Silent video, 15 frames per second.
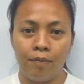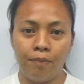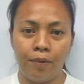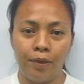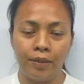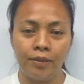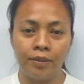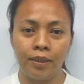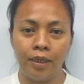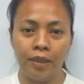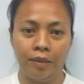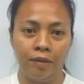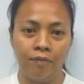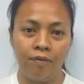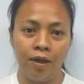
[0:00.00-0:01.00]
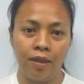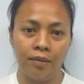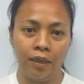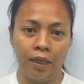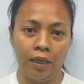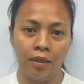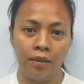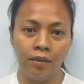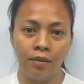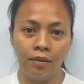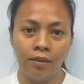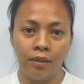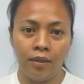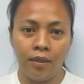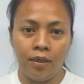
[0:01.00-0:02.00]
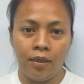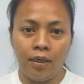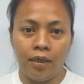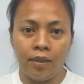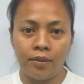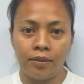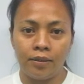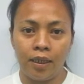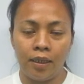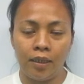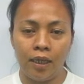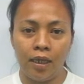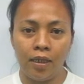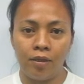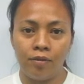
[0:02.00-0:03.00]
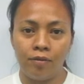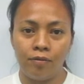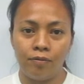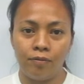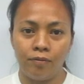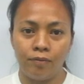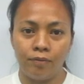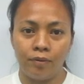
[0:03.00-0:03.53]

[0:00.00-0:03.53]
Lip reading: First, clean the bottle. Second, you